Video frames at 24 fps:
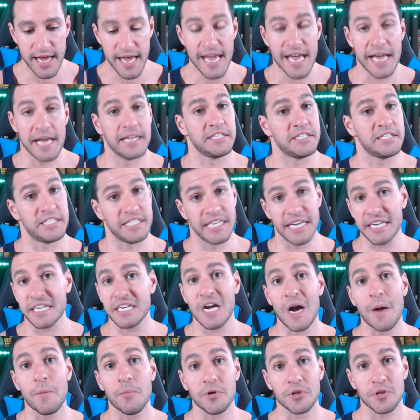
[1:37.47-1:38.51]
It did
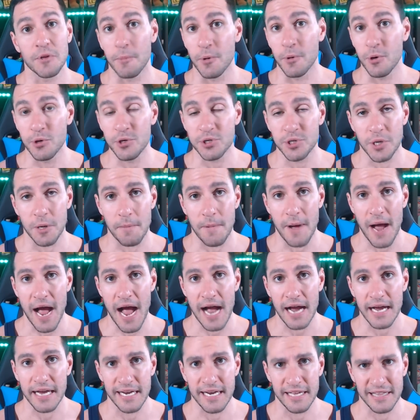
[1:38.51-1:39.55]
come with a booster
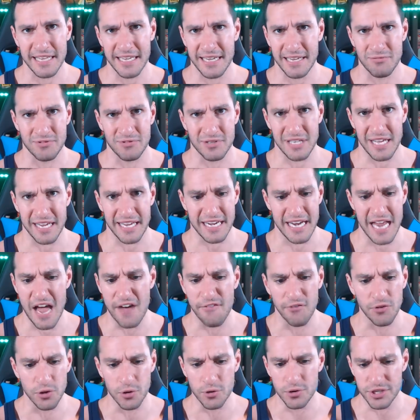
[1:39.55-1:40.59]
pack, and I think it was like an
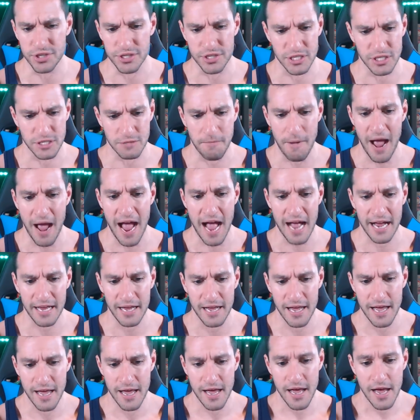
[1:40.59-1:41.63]
Evolutions pack.
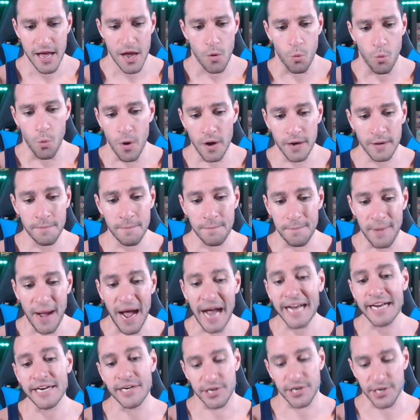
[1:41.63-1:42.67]
One
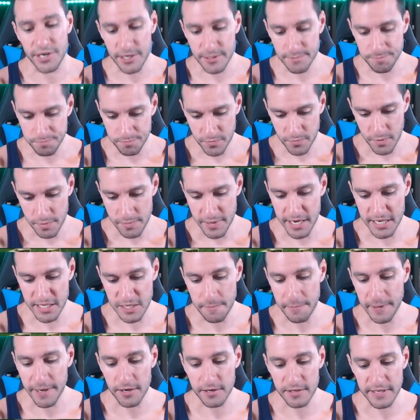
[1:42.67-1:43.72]
binder, because
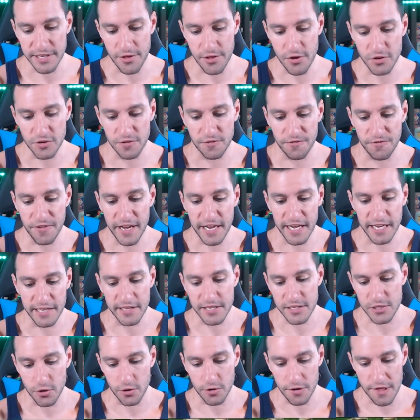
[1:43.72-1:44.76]
apparently those fit in
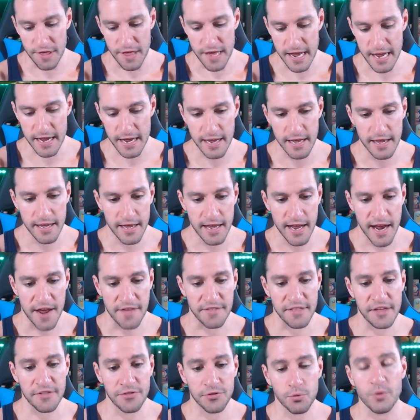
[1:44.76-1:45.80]
this whole thing, and
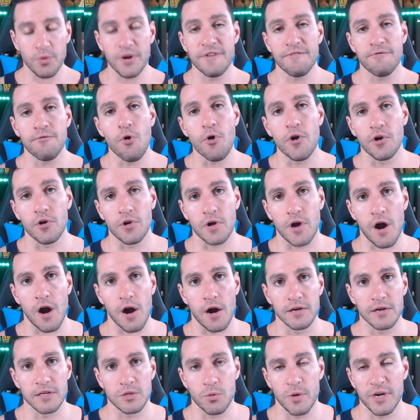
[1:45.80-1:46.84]
then three foil
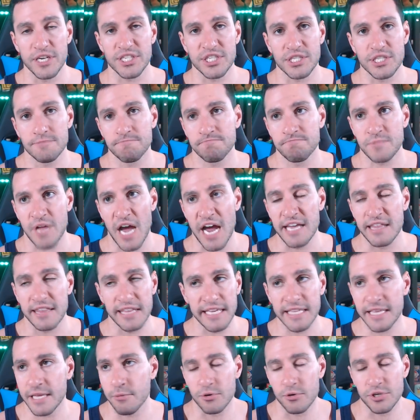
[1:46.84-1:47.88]
cards, which I
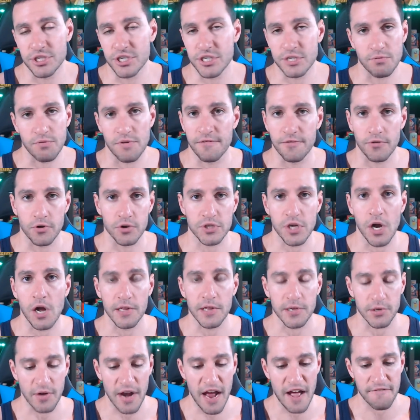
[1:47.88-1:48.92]
think they were just reverse
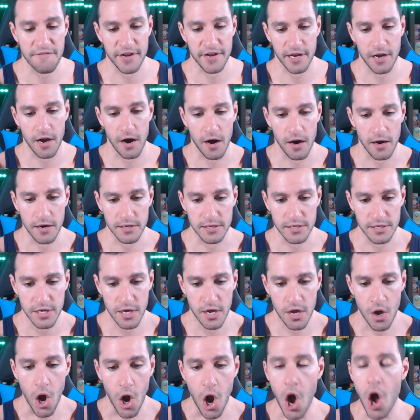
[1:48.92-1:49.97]
holographic cards.
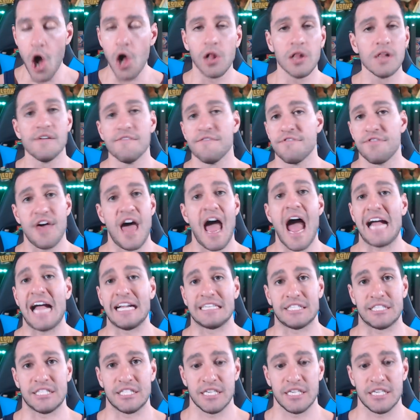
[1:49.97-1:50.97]
All of that